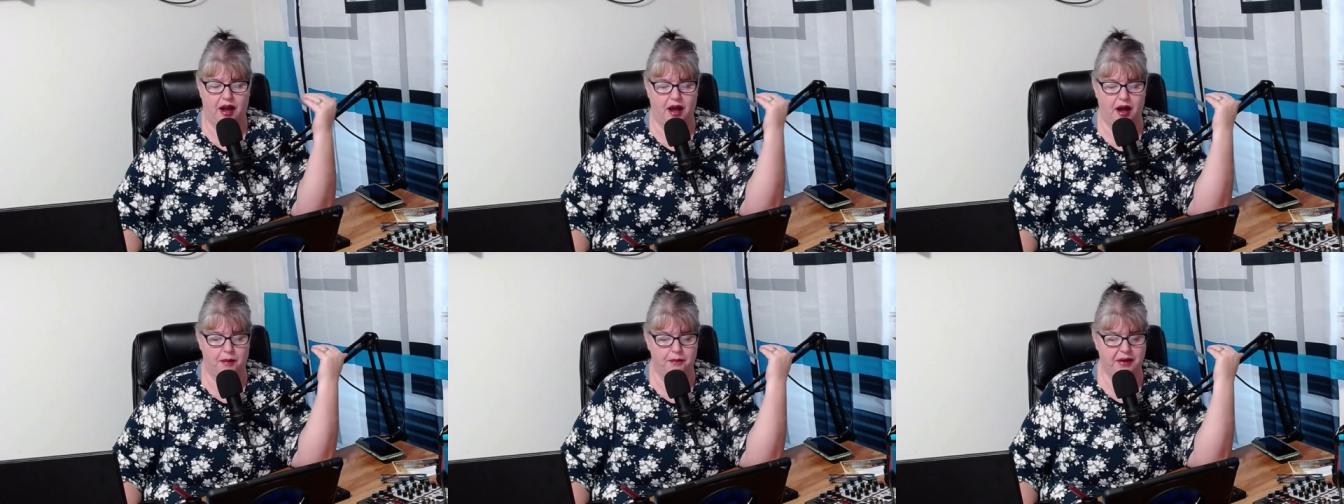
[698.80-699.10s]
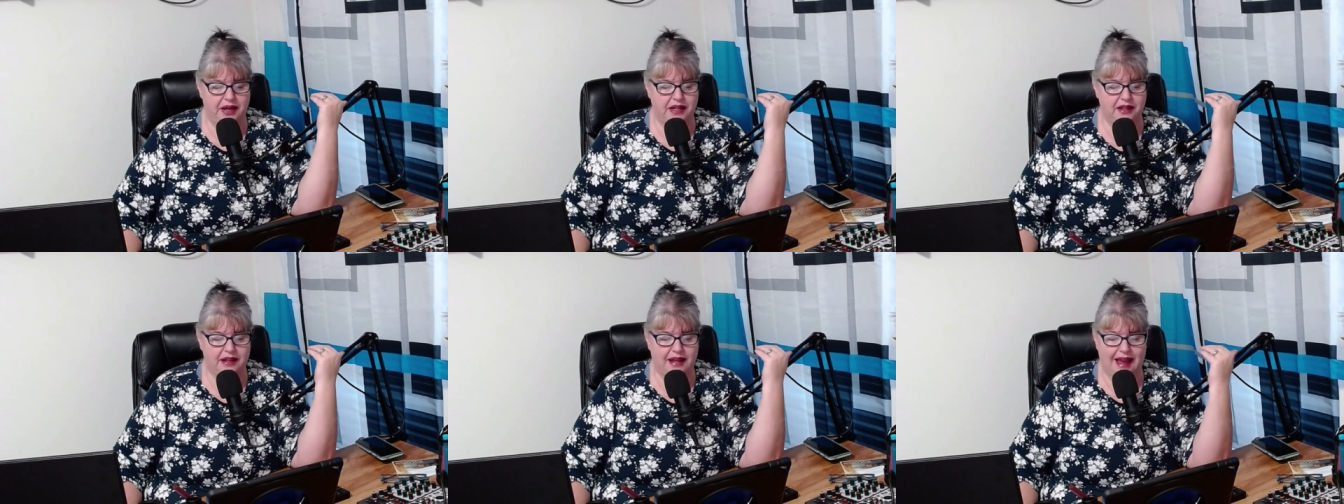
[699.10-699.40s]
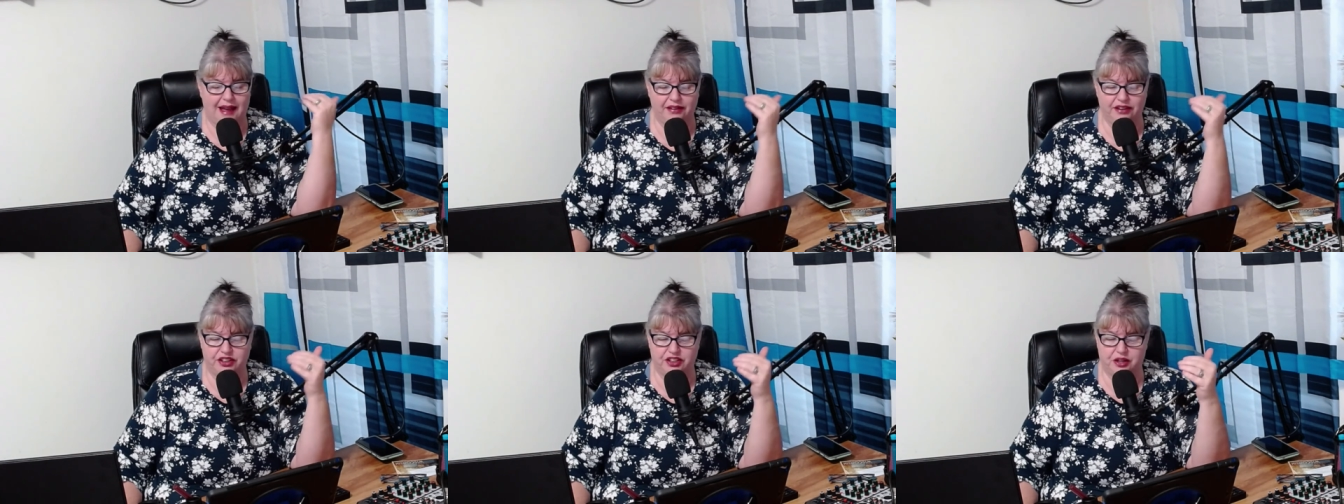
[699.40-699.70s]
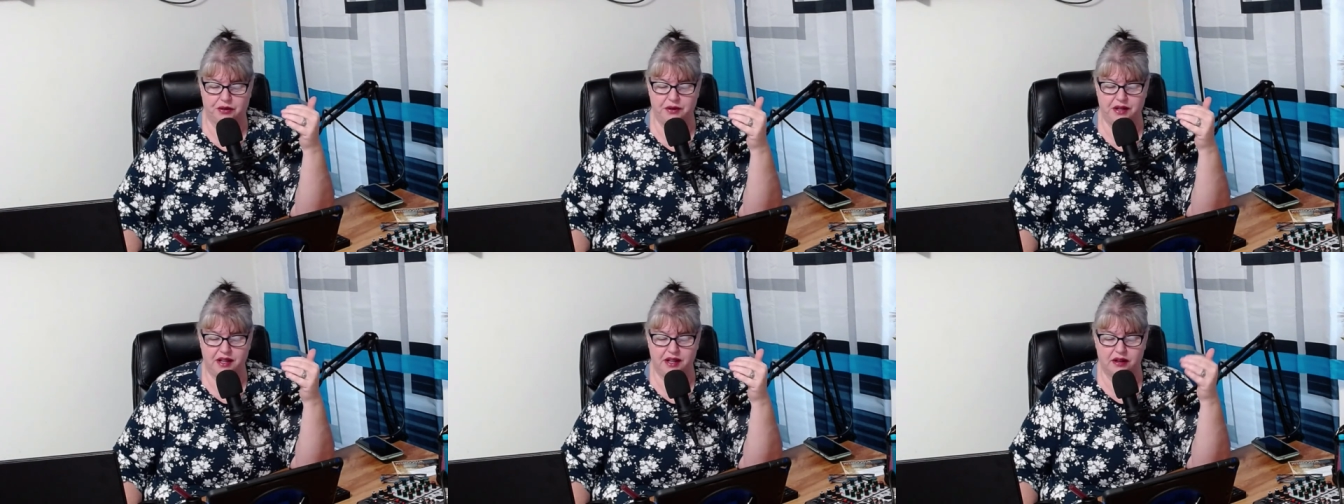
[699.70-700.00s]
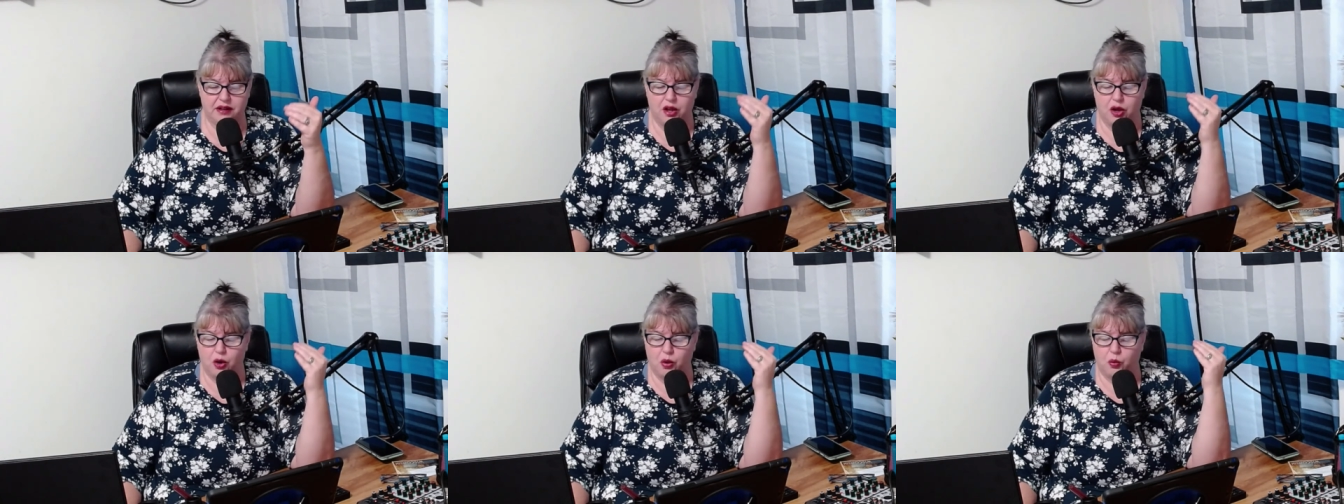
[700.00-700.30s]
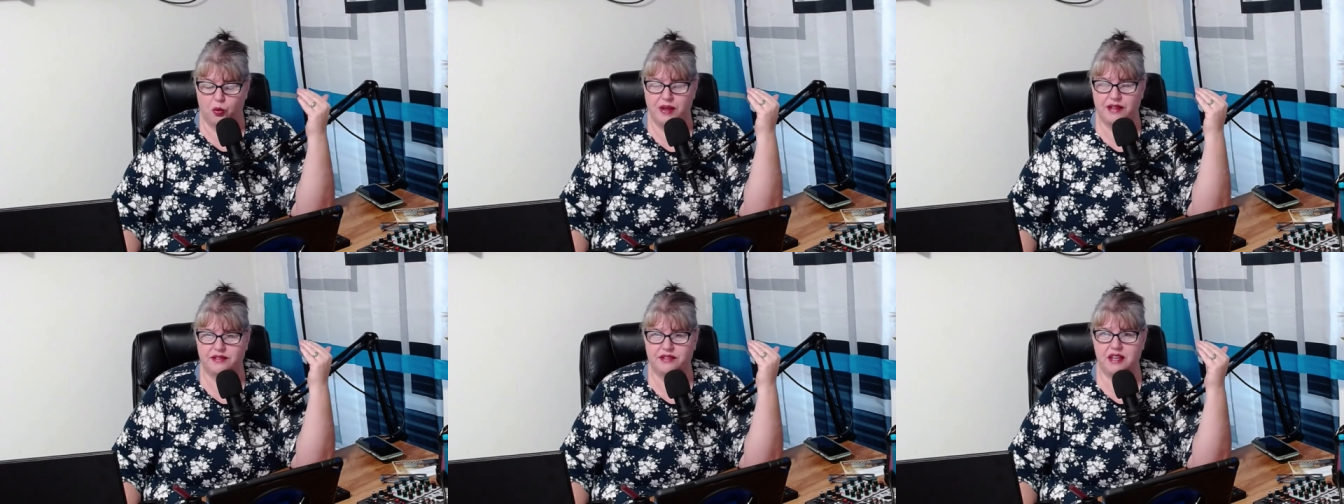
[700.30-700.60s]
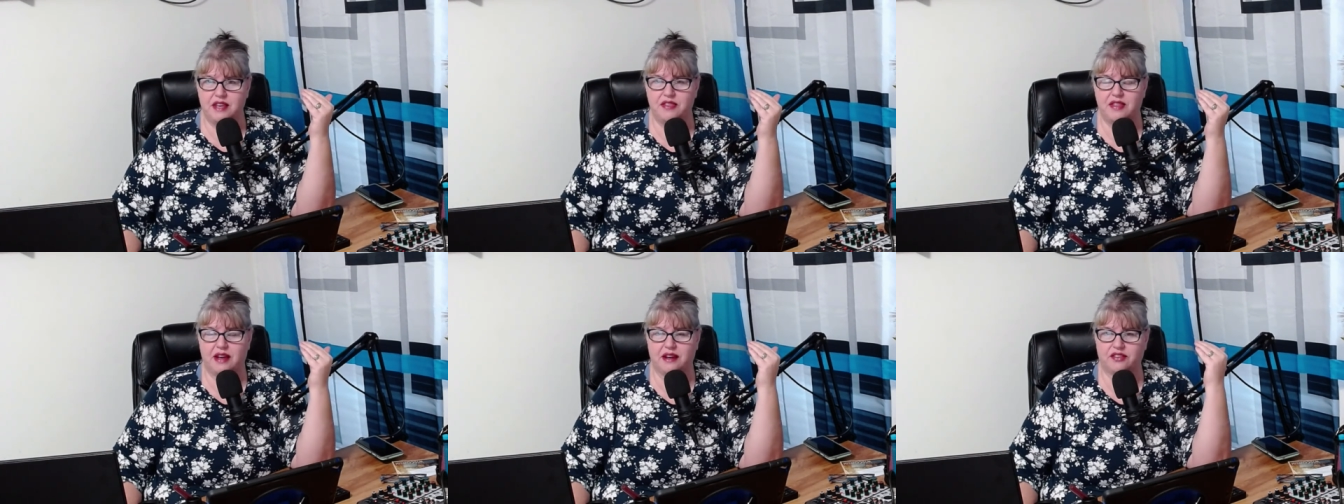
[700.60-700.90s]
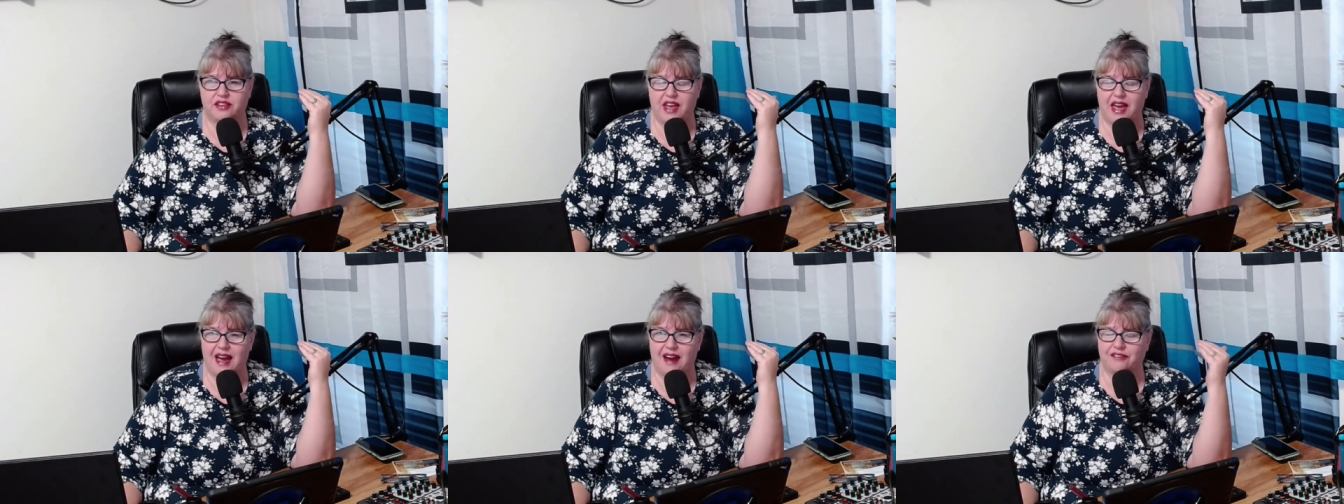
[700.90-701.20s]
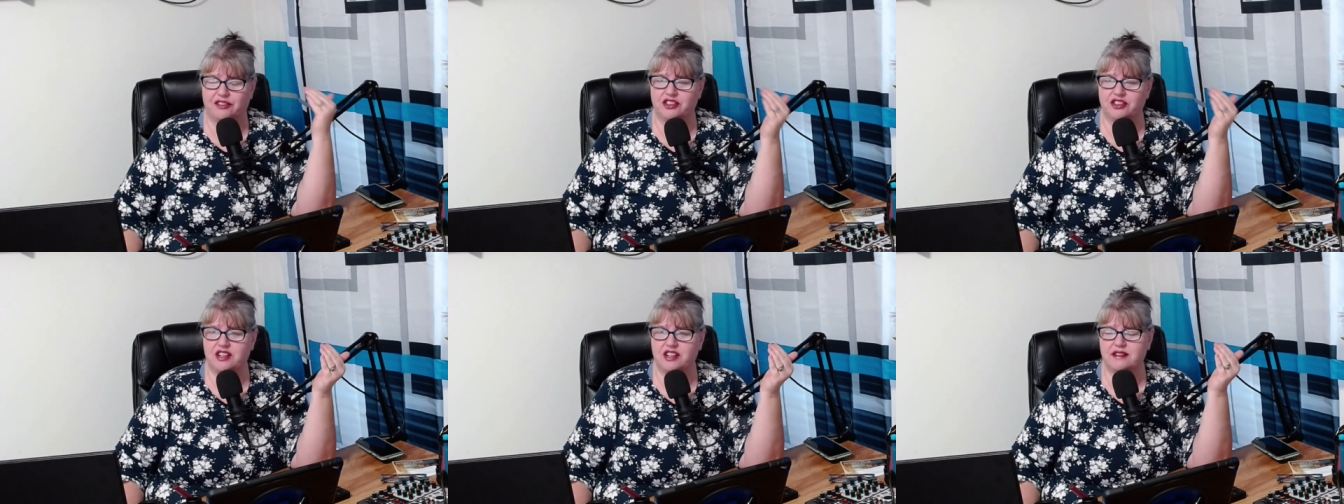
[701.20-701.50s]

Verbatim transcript: Um, in Caledonia, we see that the average